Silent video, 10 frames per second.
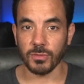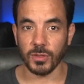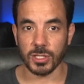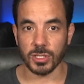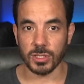
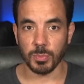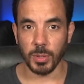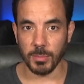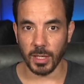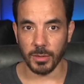conversions
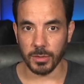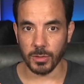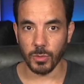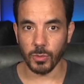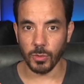per month
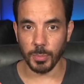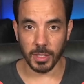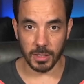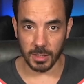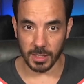or per
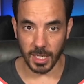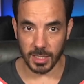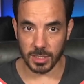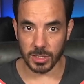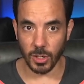thirty
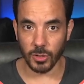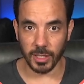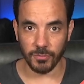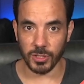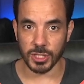days on
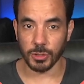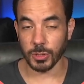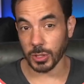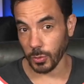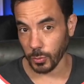average
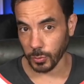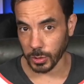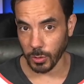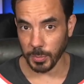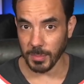across all
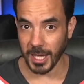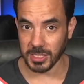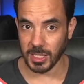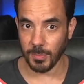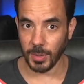your P
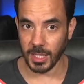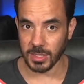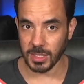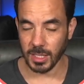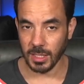Max
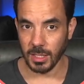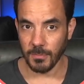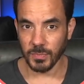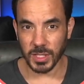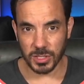campaigns,
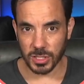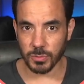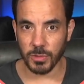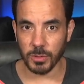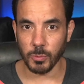then just
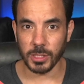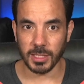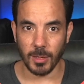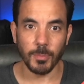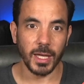run one
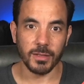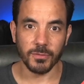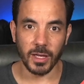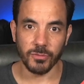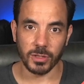campaign
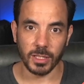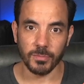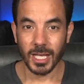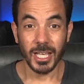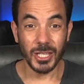for everything.
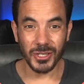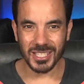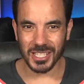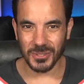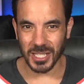You can
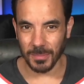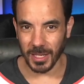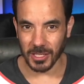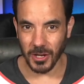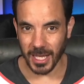still
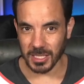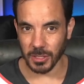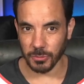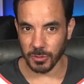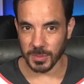segment your
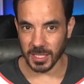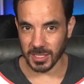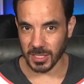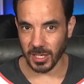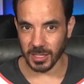asset groups
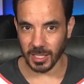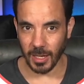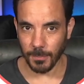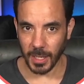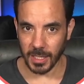inside the
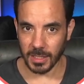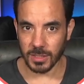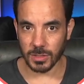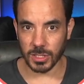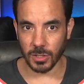campaign,
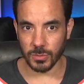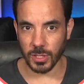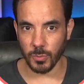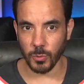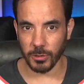so
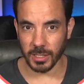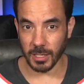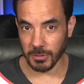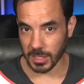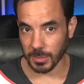don't worry,
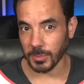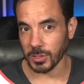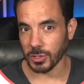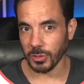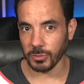there is some
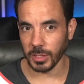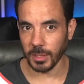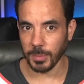control here,